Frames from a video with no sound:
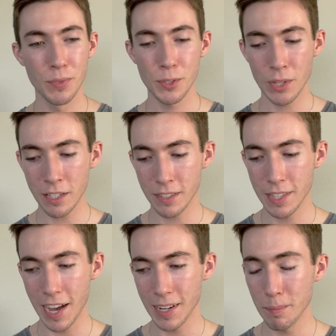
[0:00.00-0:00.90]
So that's
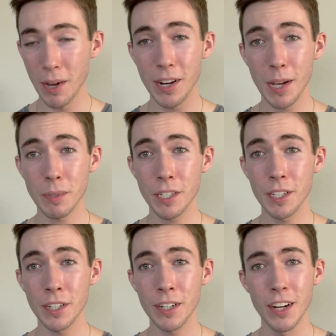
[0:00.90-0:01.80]
that. But I'm
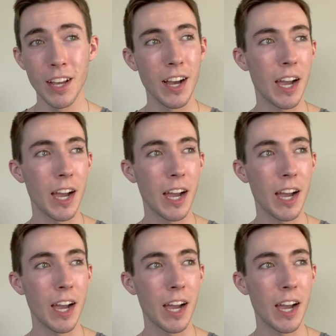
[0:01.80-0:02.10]
here.